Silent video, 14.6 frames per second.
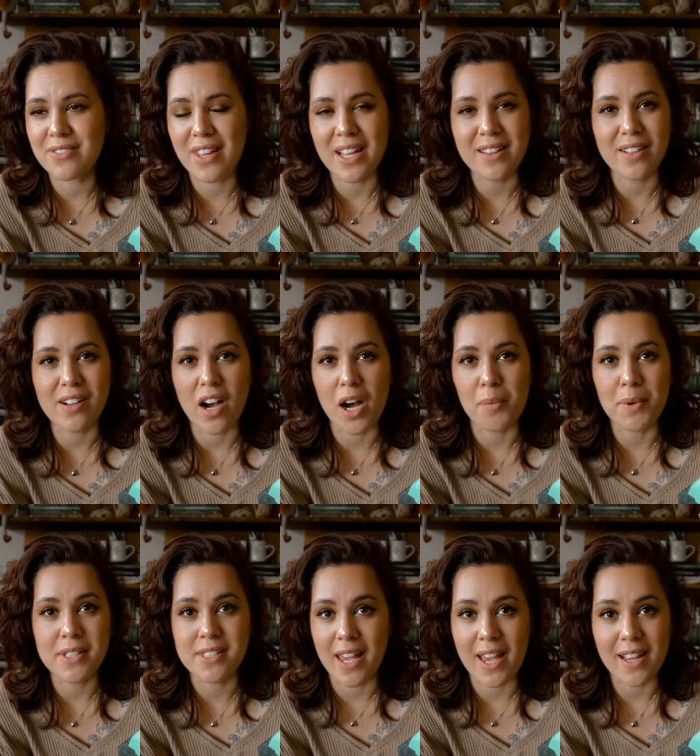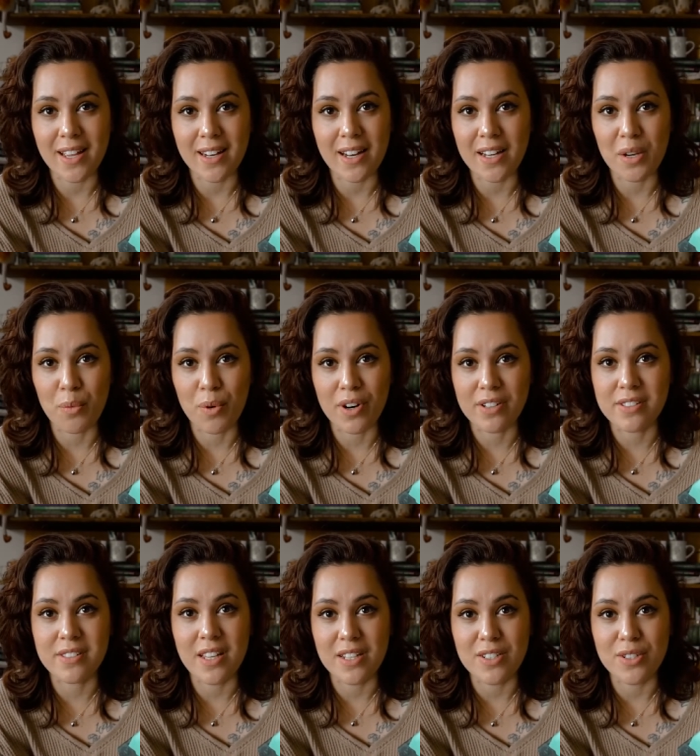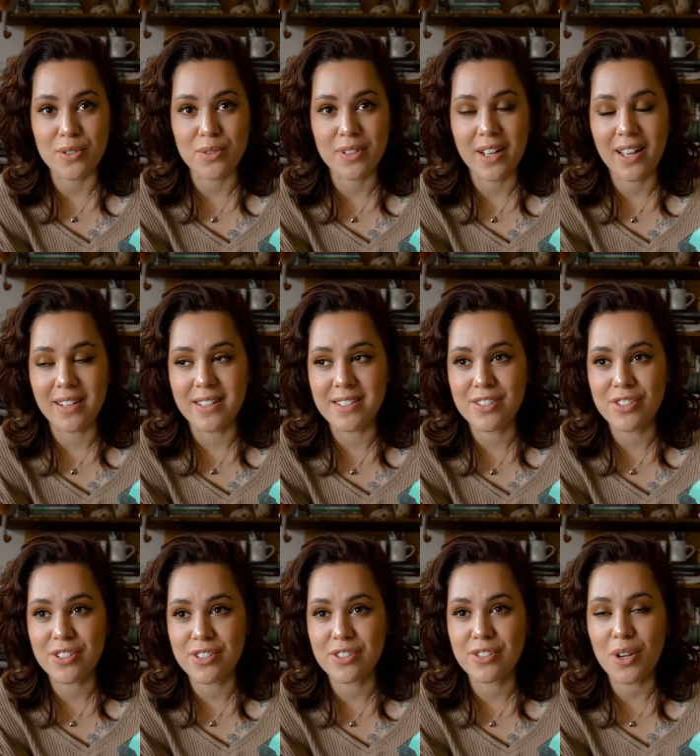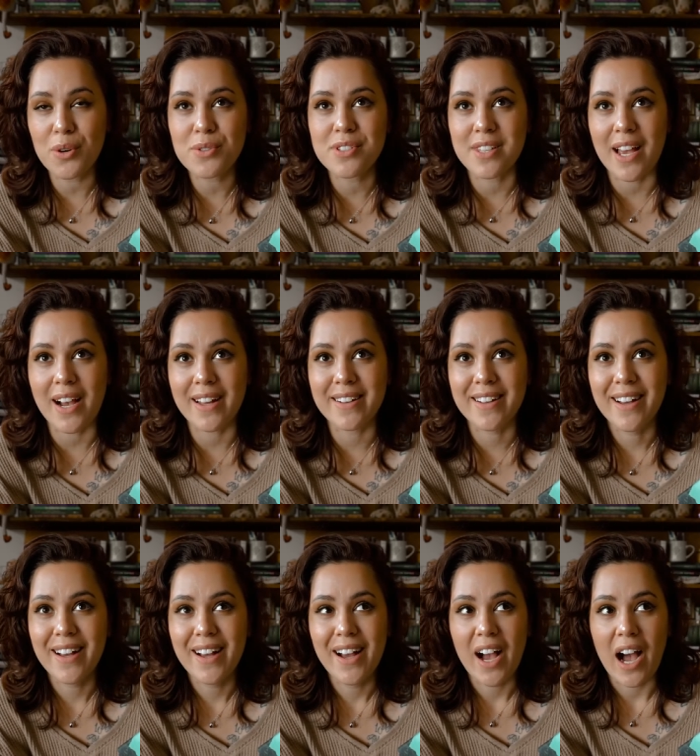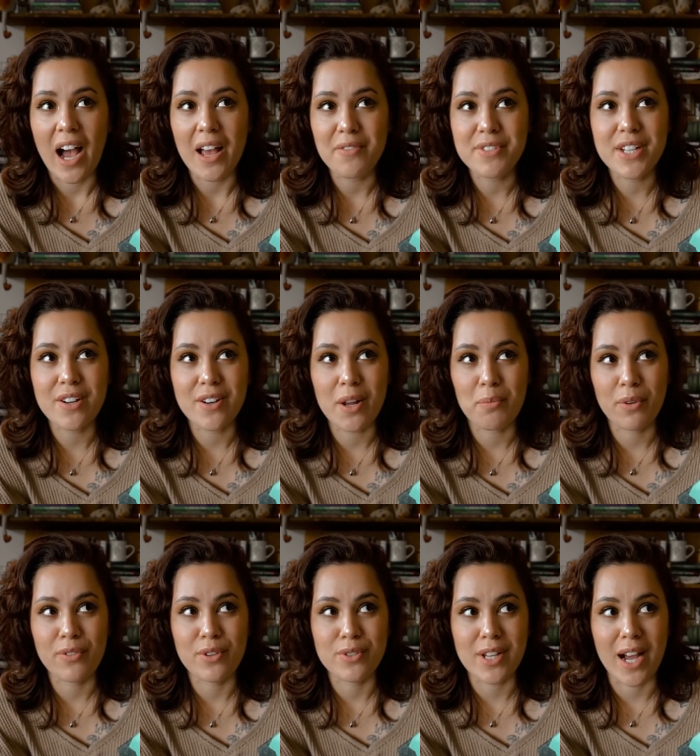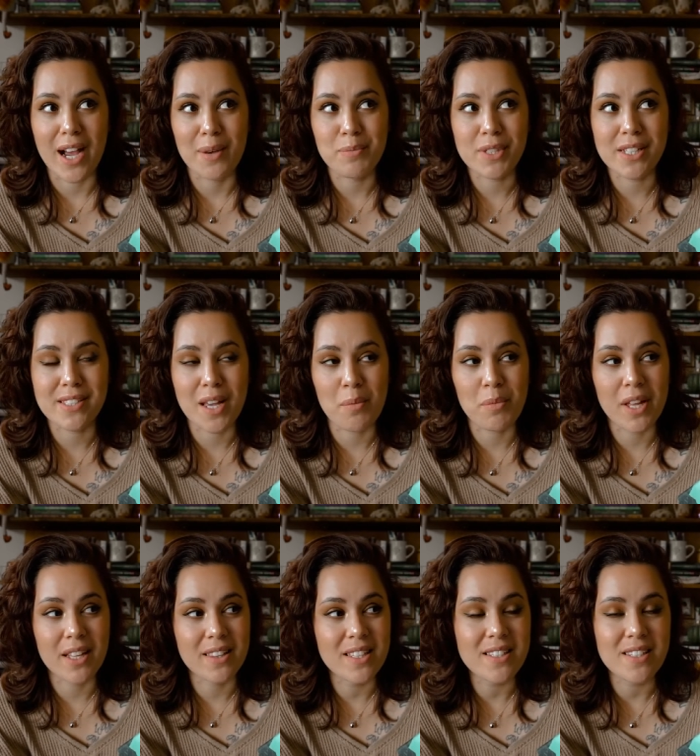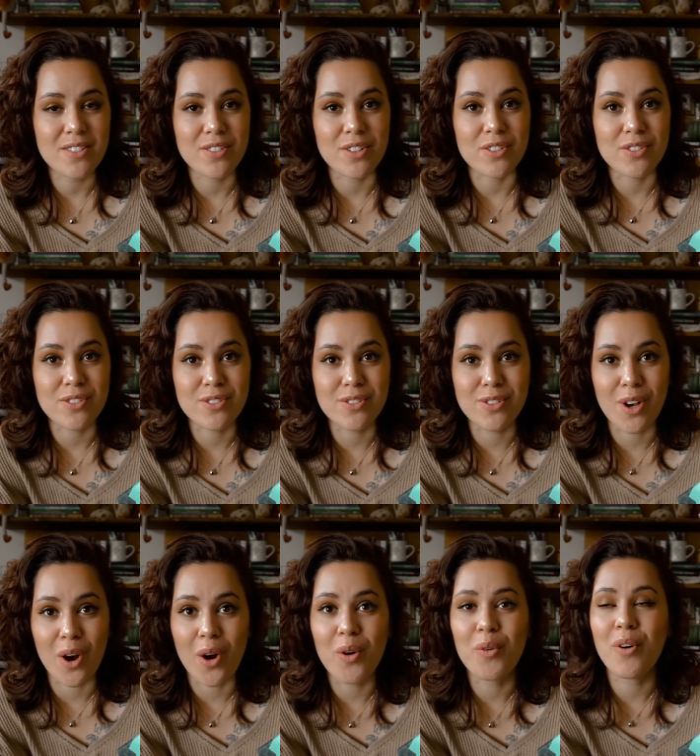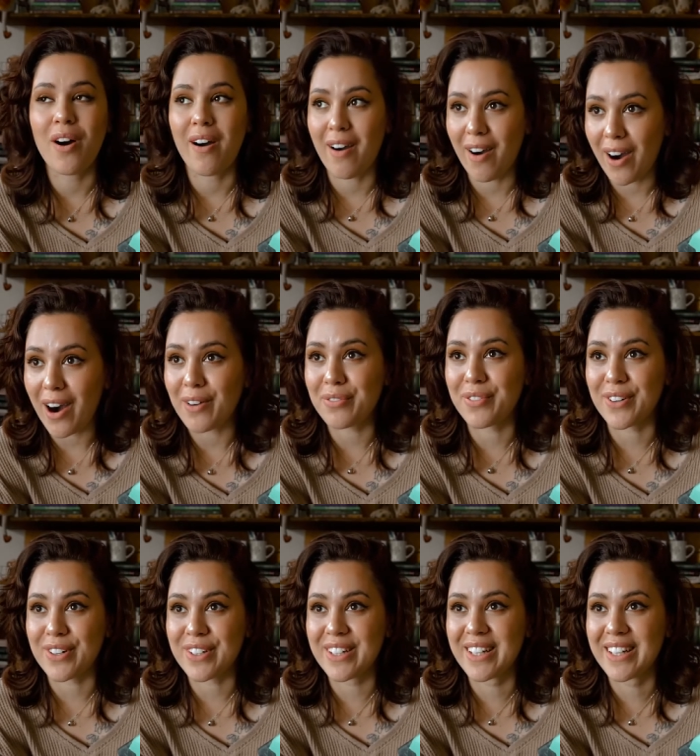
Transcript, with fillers: think the comments can't get any worse, they do. And it's just so sad. I've teared up a few times because I'm like, this is just so awful.